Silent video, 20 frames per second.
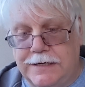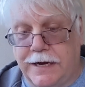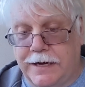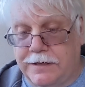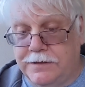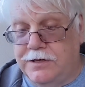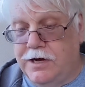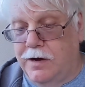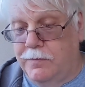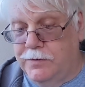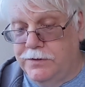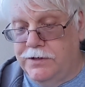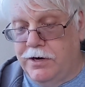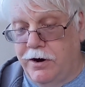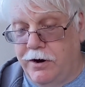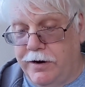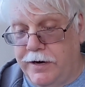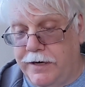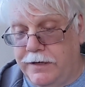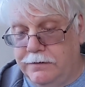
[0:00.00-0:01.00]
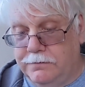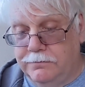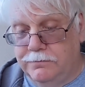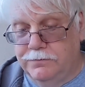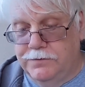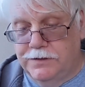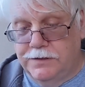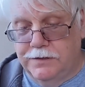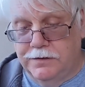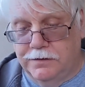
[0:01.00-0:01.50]
like a Thomas Hardy,
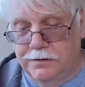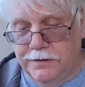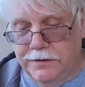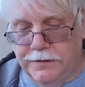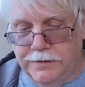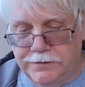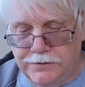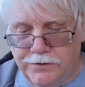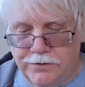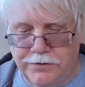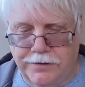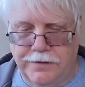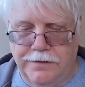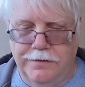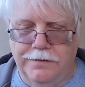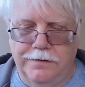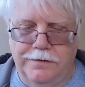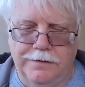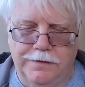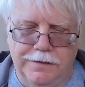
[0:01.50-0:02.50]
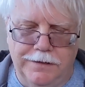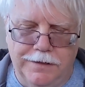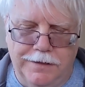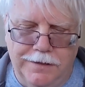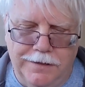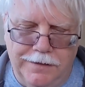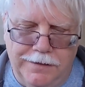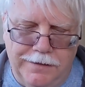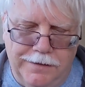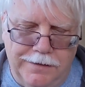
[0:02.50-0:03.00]
still in its good. I'm
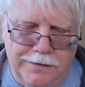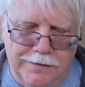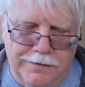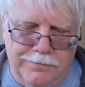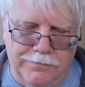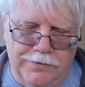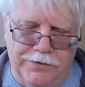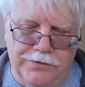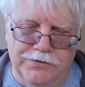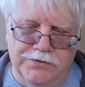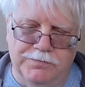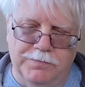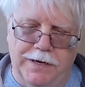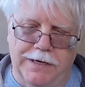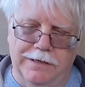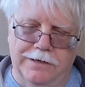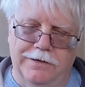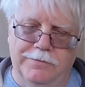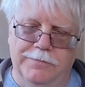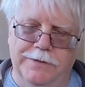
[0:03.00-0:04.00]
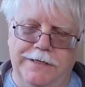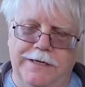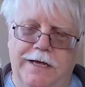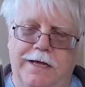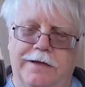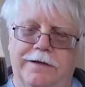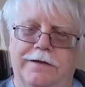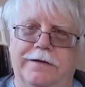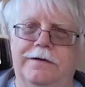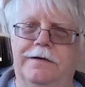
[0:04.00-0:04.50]
going to use my little
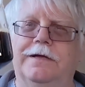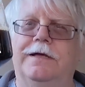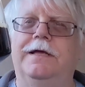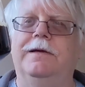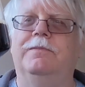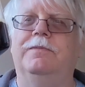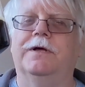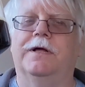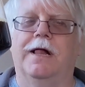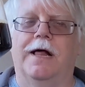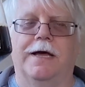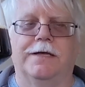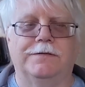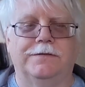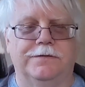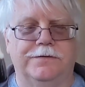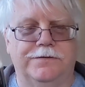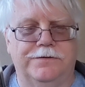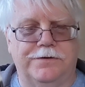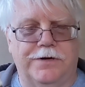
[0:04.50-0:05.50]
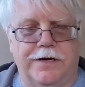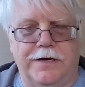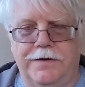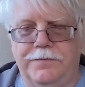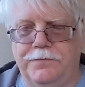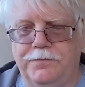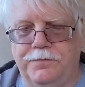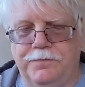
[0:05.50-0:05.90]
medallion to keep the glasses straight.